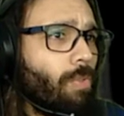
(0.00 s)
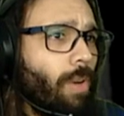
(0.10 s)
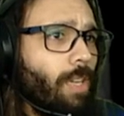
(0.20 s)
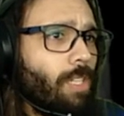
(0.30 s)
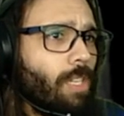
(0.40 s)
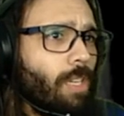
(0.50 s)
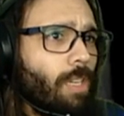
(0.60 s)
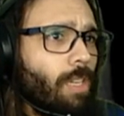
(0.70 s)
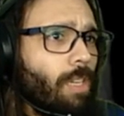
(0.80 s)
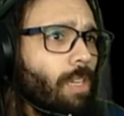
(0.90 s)
tragedy.
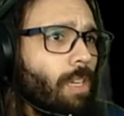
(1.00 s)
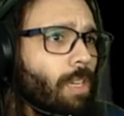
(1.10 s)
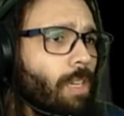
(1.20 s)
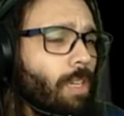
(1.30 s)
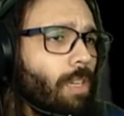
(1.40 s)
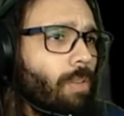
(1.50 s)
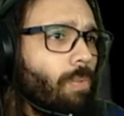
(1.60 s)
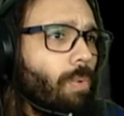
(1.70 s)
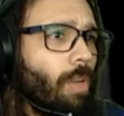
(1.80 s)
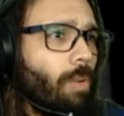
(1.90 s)
He
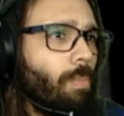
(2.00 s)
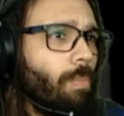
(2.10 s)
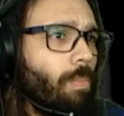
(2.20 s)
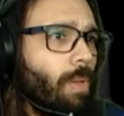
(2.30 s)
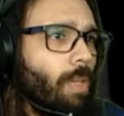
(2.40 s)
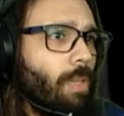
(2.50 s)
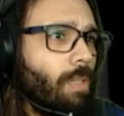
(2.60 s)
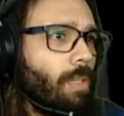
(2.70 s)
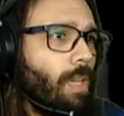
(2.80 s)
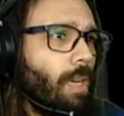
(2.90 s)

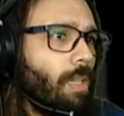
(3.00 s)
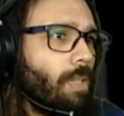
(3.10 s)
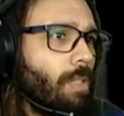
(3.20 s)
recommended that I